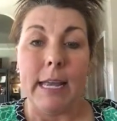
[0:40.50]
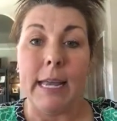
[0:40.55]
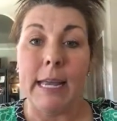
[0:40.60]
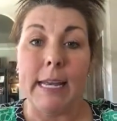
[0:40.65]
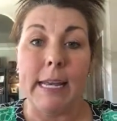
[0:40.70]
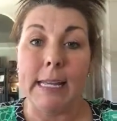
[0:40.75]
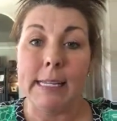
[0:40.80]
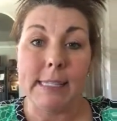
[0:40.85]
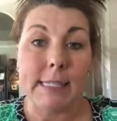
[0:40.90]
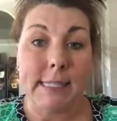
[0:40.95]

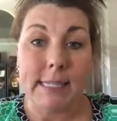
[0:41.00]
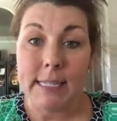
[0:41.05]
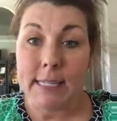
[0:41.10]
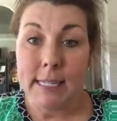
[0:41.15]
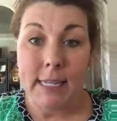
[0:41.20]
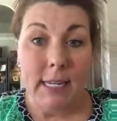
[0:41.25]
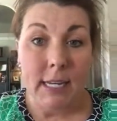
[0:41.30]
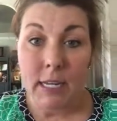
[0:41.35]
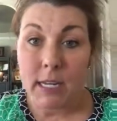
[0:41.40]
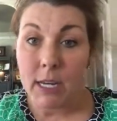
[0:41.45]

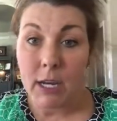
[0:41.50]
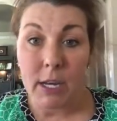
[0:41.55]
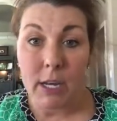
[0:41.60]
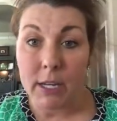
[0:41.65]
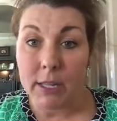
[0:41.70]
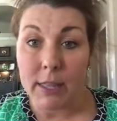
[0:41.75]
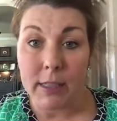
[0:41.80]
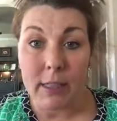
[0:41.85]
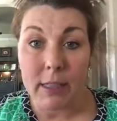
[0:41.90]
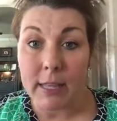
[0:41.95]

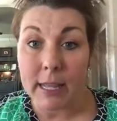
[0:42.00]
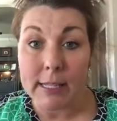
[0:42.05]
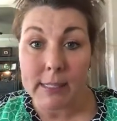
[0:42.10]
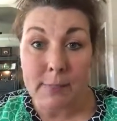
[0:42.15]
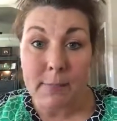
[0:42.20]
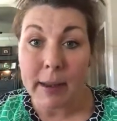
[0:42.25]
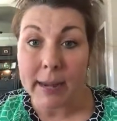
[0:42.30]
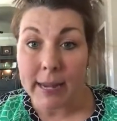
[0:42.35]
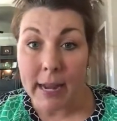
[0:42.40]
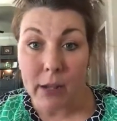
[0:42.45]
It's
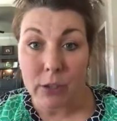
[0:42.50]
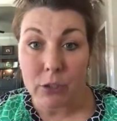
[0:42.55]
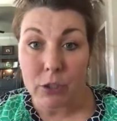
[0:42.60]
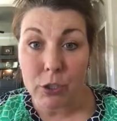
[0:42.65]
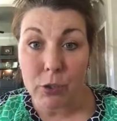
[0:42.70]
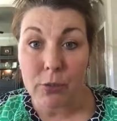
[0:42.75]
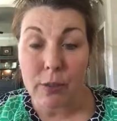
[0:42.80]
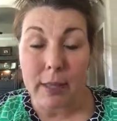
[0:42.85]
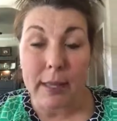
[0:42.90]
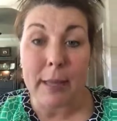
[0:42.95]
made out
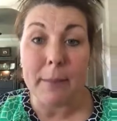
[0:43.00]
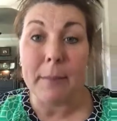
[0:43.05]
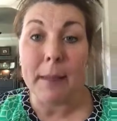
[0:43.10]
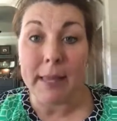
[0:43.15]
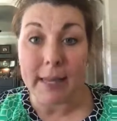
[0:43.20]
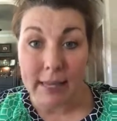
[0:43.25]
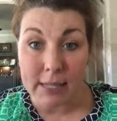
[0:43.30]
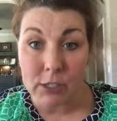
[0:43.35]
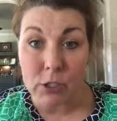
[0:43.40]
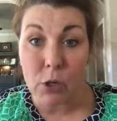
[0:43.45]
to them.
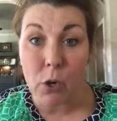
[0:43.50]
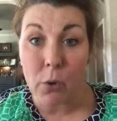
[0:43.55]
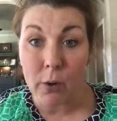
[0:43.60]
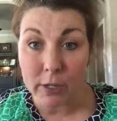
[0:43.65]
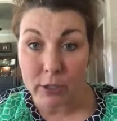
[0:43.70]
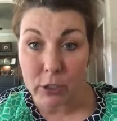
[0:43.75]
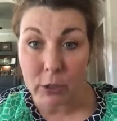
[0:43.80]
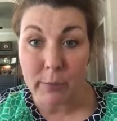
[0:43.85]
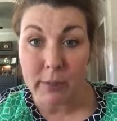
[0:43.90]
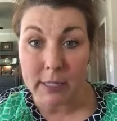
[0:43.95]
It is
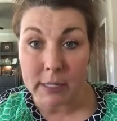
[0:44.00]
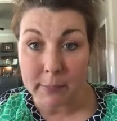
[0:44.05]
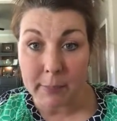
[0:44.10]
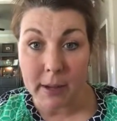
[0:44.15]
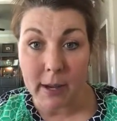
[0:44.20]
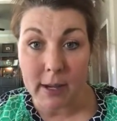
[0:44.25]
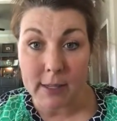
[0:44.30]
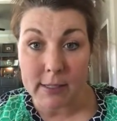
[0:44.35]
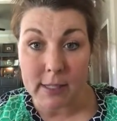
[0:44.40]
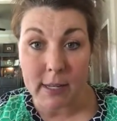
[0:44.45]
going to be
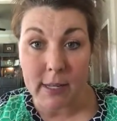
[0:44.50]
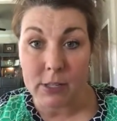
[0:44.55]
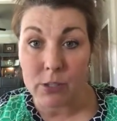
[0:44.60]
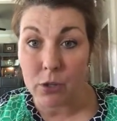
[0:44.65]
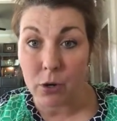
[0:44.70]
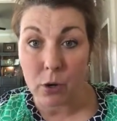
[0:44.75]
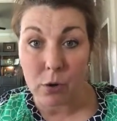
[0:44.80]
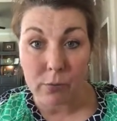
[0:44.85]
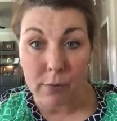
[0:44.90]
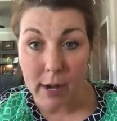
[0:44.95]
deposited,
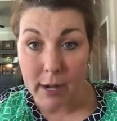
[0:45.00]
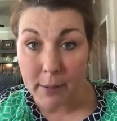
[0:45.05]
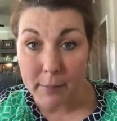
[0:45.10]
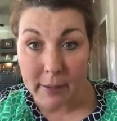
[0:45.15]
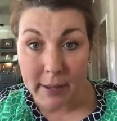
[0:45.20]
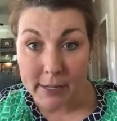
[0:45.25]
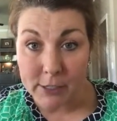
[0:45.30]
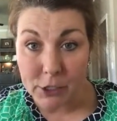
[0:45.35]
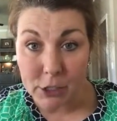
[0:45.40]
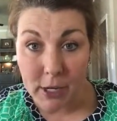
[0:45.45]
so don't write a
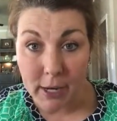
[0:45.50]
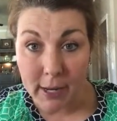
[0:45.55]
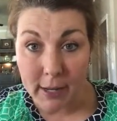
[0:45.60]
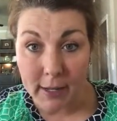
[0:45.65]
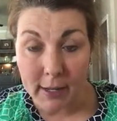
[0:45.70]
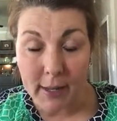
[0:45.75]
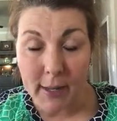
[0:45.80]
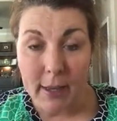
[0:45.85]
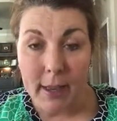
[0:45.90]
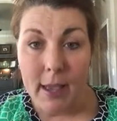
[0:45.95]
bad
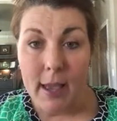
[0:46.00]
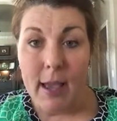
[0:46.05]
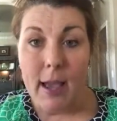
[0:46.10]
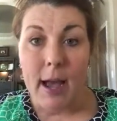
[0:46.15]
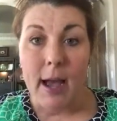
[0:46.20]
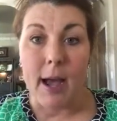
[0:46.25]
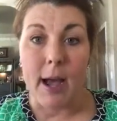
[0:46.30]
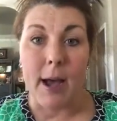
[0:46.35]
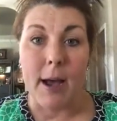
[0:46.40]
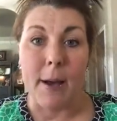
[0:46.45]
check.
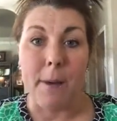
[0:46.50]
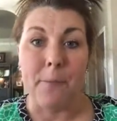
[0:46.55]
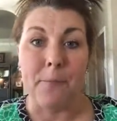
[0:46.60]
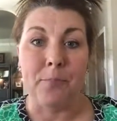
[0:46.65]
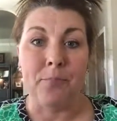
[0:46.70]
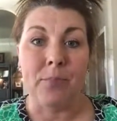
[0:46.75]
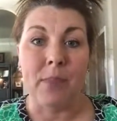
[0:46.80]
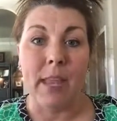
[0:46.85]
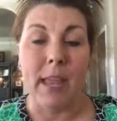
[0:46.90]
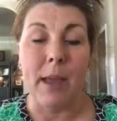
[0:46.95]

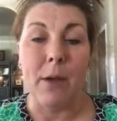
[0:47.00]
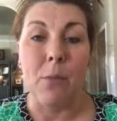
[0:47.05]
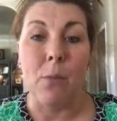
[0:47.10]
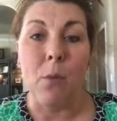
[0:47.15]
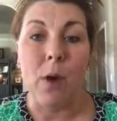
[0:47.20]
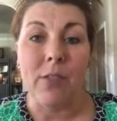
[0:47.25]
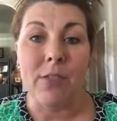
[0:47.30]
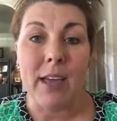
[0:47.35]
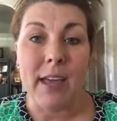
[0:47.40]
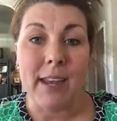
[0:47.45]
And
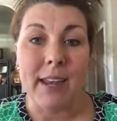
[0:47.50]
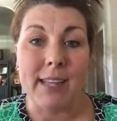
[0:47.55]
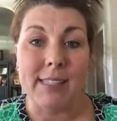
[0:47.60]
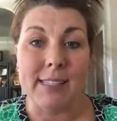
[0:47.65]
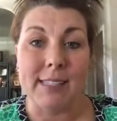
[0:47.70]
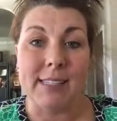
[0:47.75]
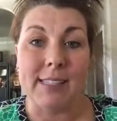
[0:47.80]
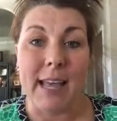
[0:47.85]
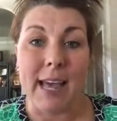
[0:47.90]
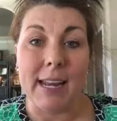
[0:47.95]
what that is
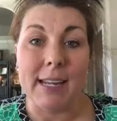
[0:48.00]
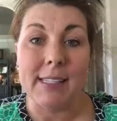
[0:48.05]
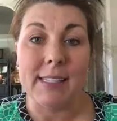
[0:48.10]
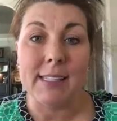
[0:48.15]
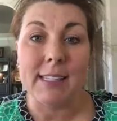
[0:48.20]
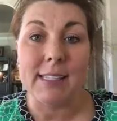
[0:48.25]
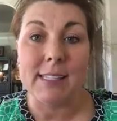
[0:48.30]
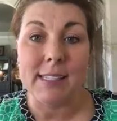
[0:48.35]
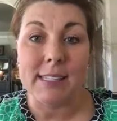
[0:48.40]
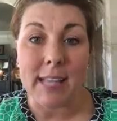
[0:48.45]

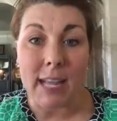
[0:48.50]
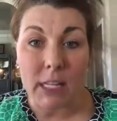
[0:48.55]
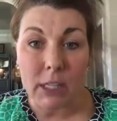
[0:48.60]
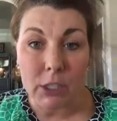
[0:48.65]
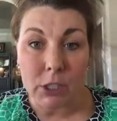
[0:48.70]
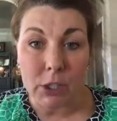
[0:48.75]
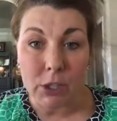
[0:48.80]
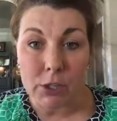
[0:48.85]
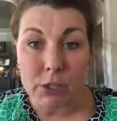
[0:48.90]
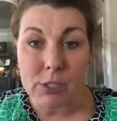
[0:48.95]
the
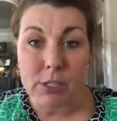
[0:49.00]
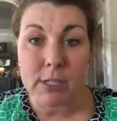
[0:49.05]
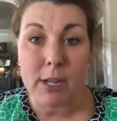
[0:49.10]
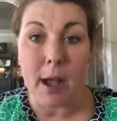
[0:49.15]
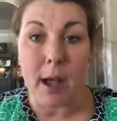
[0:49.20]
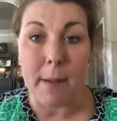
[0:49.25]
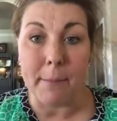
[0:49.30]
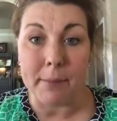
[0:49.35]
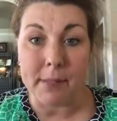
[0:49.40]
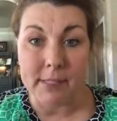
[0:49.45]
seller's
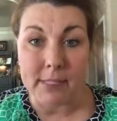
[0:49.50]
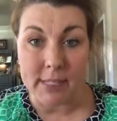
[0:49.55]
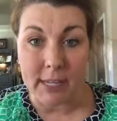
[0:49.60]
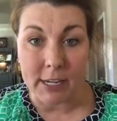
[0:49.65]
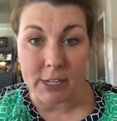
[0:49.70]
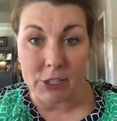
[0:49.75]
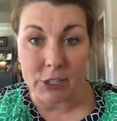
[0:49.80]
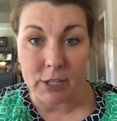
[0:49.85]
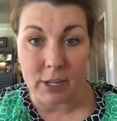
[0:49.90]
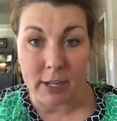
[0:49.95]

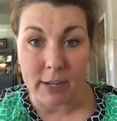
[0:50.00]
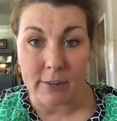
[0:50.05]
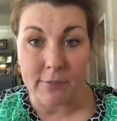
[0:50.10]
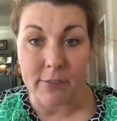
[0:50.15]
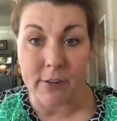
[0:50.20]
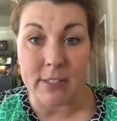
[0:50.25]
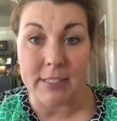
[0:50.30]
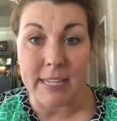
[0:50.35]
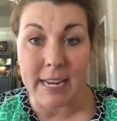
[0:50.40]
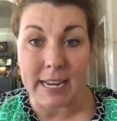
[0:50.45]
compensation
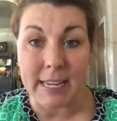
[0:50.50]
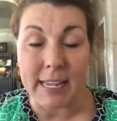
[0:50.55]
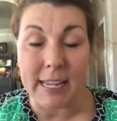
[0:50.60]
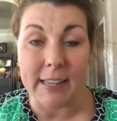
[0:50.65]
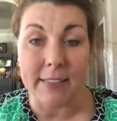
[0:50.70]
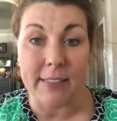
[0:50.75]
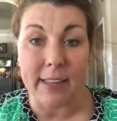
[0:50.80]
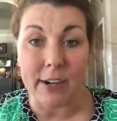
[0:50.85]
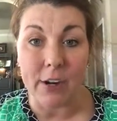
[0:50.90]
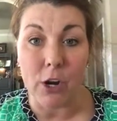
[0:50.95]
for
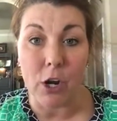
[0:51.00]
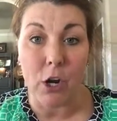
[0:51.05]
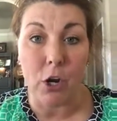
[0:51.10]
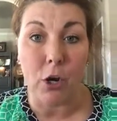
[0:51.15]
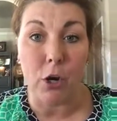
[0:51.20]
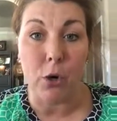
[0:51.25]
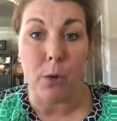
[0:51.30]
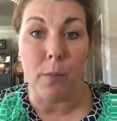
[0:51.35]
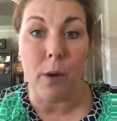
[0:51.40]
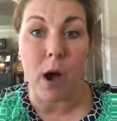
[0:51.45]
taking their
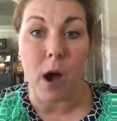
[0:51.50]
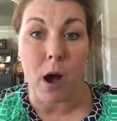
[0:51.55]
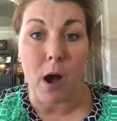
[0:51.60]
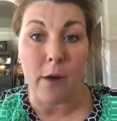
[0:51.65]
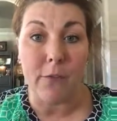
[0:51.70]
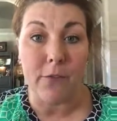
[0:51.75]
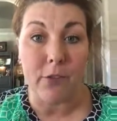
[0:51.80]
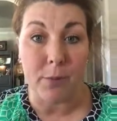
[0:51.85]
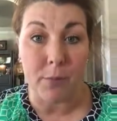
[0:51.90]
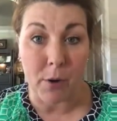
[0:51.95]
home
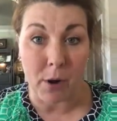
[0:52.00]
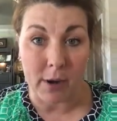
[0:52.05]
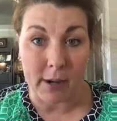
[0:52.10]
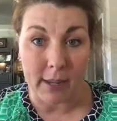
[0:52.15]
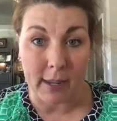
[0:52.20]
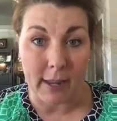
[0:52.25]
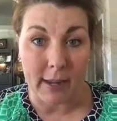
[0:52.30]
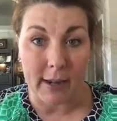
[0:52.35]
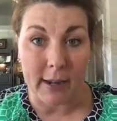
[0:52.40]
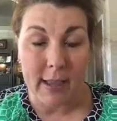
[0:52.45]
off the
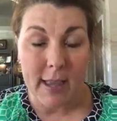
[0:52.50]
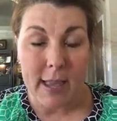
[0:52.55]
market.